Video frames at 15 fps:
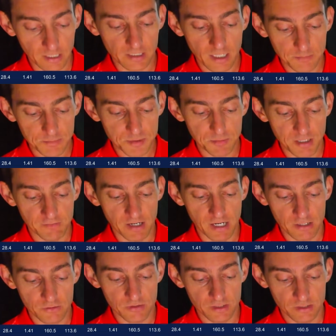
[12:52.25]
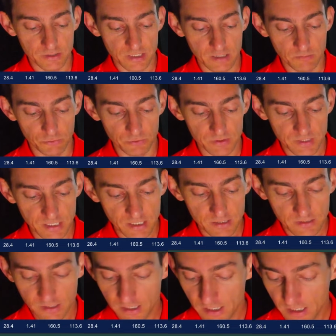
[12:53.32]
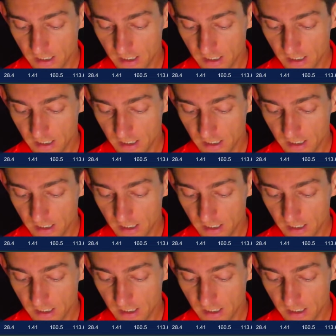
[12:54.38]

a club speed of 113.6.